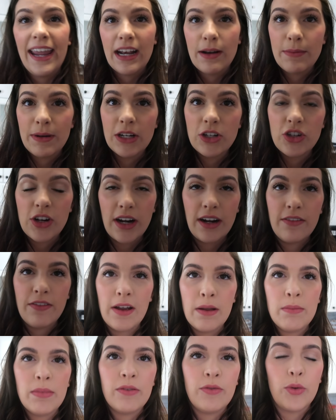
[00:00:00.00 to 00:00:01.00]
And I'm gonna try to
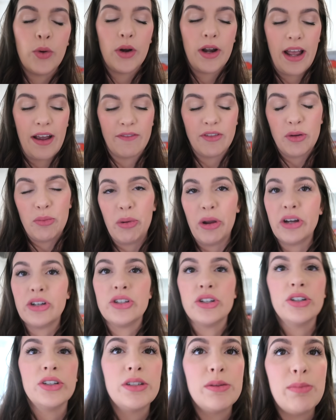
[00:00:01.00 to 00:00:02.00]
find before and after
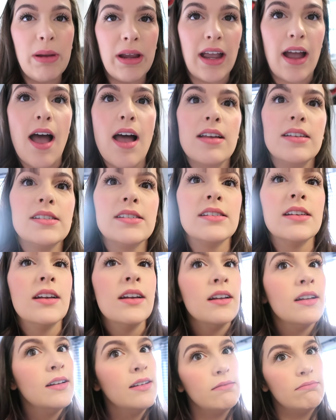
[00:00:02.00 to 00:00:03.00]
pictures because
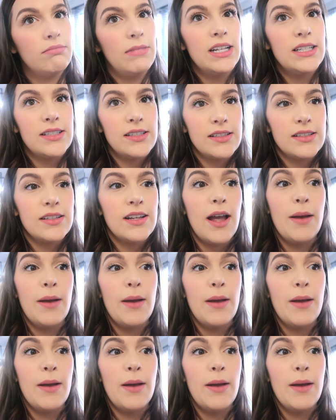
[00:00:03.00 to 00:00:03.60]
it's